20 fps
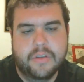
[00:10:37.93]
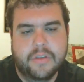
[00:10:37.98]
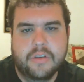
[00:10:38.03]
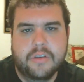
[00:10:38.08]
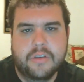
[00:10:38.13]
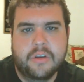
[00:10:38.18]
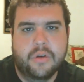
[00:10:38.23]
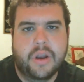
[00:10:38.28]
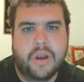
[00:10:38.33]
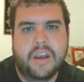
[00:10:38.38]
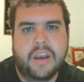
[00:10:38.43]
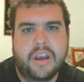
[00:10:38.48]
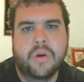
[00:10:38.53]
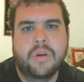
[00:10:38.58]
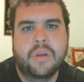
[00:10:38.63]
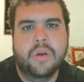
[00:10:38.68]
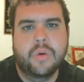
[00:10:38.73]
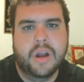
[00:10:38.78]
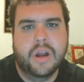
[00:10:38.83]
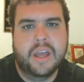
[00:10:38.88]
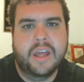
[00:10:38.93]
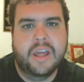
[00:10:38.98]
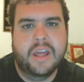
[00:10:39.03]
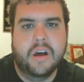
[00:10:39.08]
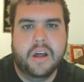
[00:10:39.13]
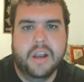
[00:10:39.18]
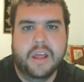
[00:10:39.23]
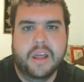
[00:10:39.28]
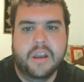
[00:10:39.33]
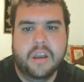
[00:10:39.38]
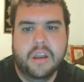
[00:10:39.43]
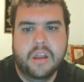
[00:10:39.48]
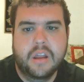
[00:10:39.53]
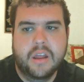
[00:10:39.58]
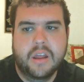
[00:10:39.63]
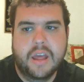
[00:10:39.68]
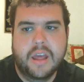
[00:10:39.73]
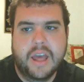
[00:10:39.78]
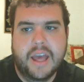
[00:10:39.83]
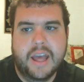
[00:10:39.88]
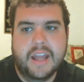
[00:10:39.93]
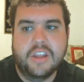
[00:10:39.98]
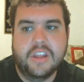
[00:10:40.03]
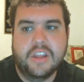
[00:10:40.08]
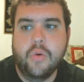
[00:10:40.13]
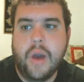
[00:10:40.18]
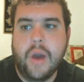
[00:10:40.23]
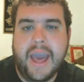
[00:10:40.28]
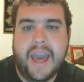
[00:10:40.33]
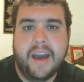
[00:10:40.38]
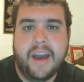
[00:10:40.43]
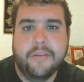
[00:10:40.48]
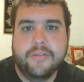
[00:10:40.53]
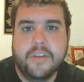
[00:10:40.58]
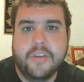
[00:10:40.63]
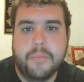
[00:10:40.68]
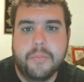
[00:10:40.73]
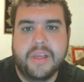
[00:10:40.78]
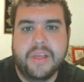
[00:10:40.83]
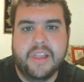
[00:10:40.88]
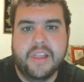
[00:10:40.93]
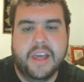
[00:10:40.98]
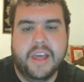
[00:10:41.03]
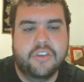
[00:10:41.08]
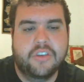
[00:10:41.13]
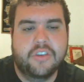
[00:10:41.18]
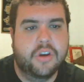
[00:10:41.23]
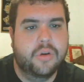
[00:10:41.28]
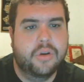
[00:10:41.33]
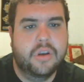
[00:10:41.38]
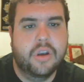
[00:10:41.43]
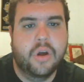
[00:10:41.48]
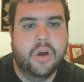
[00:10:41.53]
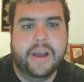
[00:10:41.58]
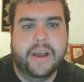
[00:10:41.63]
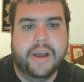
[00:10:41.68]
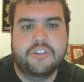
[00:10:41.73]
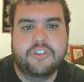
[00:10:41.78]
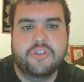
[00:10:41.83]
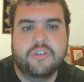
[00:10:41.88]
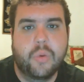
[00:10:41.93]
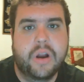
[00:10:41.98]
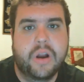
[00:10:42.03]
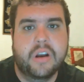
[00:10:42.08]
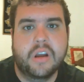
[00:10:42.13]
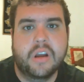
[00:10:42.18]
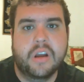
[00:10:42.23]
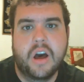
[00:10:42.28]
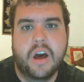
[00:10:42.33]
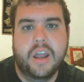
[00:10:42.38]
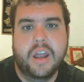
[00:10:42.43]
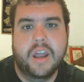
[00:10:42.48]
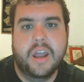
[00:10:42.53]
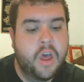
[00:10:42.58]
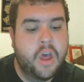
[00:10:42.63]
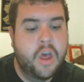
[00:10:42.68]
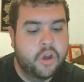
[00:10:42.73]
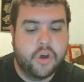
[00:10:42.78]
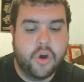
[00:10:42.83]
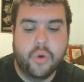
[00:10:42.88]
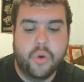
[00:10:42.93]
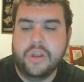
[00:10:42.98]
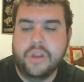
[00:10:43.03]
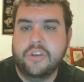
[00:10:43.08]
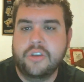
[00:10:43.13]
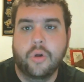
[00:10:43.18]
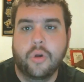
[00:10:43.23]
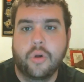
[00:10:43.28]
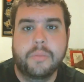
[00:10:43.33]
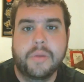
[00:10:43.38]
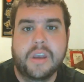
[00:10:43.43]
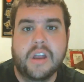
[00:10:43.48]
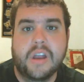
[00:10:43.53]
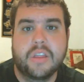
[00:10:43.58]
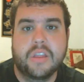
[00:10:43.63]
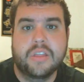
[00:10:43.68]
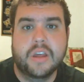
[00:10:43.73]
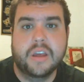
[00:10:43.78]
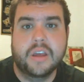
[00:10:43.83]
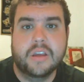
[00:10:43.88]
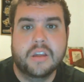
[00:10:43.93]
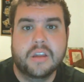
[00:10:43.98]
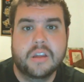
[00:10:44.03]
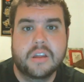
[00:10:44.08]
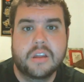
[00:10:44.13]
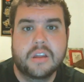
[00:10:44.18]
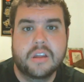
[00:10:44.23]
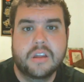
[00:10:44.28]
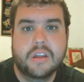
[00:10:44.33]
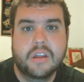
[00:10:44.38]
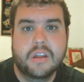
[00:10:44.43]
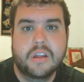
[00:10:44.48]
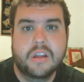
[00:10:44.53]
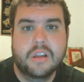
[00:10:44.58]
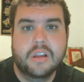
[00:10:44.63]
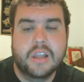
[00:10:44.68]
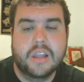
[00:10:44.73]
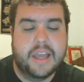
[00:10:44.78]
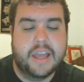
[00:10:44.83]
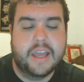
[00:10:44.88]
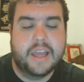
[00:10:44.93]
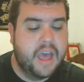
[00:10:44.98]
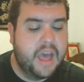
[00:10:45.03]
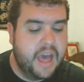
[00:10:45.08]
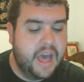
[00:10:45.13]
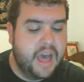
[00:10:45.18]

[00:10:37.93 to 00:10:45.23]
dude, I know you're in on it. And you have to be like, dude, no, I swear to God, Cody told me nothing. Like,